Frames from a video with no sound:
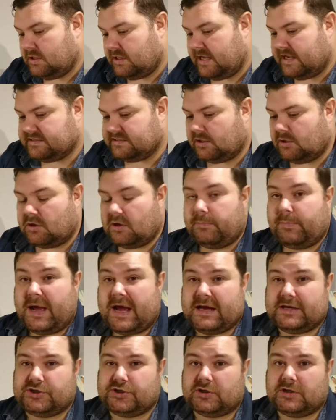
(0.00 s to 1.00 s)
it hasn't got a
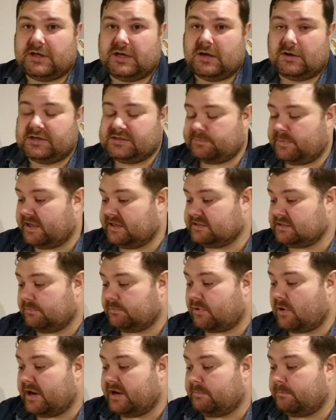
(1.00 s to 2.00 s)
patch on a nice piece
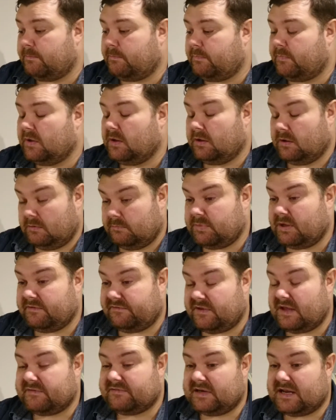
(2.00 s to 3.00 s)
of bread, but
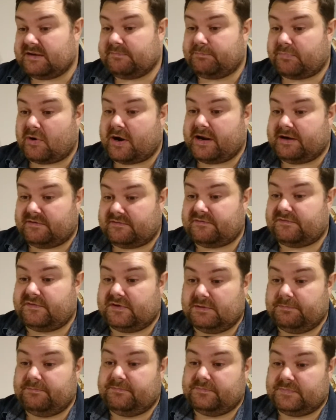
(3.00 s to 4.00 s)
if you haven't had bread
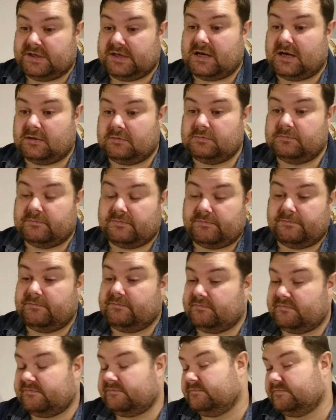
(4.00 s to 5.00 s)
for, you know,
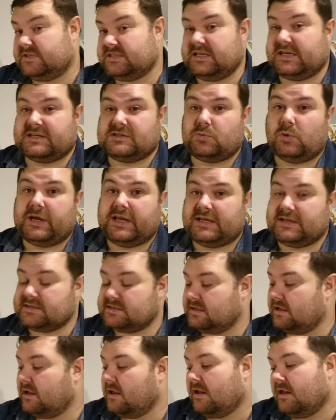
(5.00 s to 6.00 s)
6
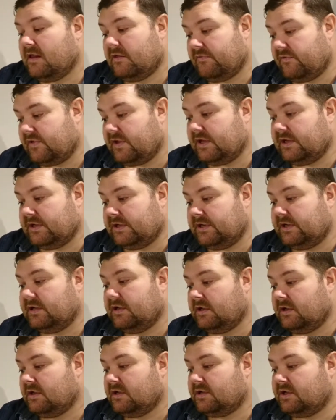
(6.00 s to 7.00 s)
weeks, then
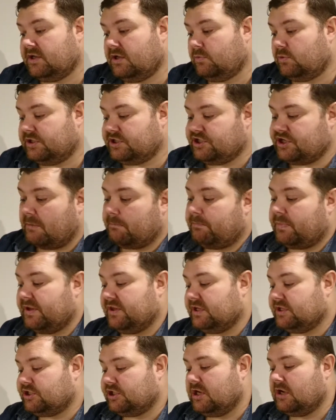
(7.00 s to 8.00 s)
you would jump at
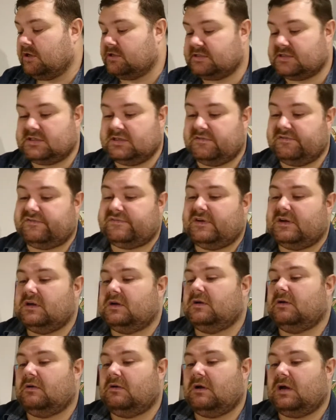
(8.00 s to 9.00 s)
the chance of
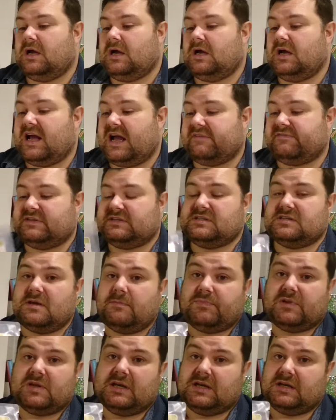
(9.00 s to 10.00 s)
having
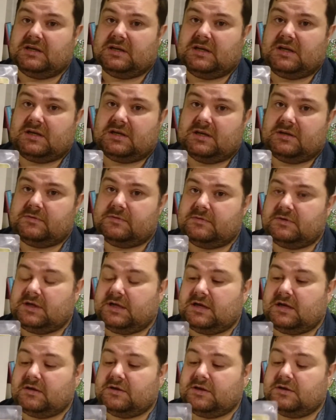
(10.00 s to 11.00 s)
something that you could,
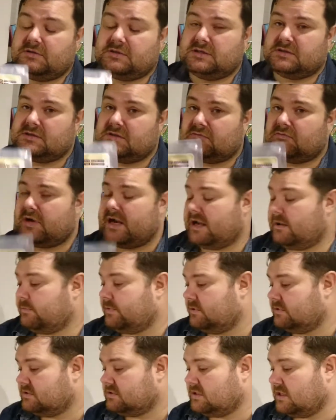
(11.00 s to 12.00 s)
you know, use as a wrap.
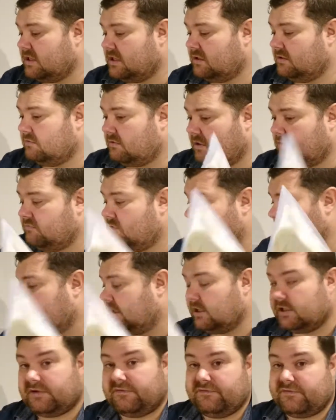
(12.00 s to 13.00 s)
So I'm really
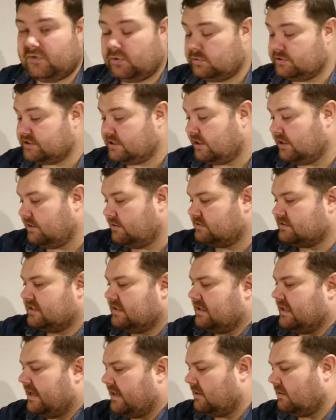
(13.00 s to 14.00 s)
looking forward to using